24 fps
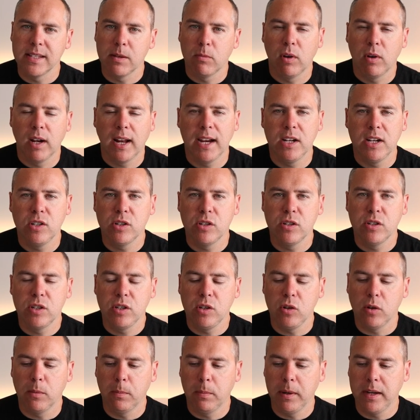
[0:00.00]
in relation to
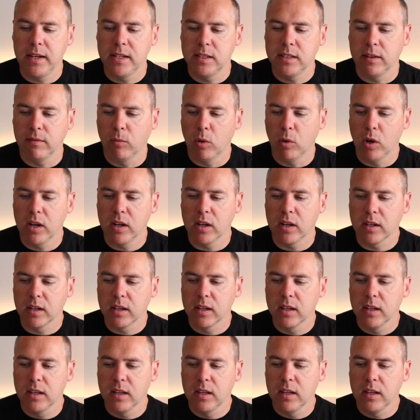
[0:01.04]
your piece of work.